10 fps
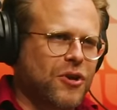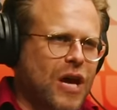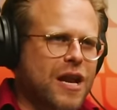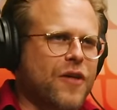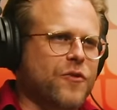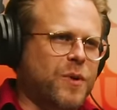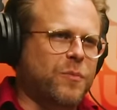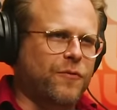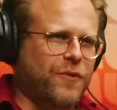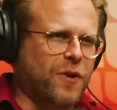and other
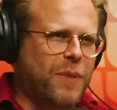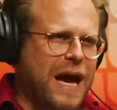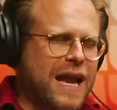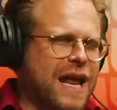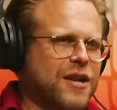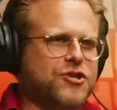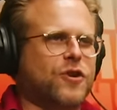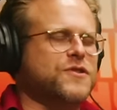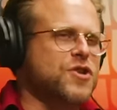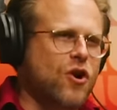people feel bad and it
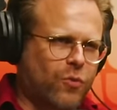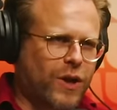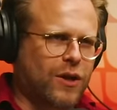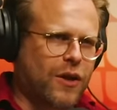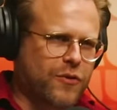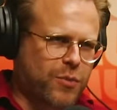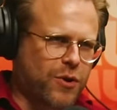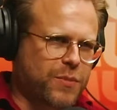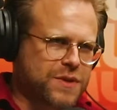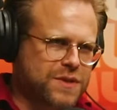serves no real other
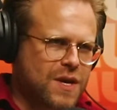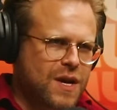purpose.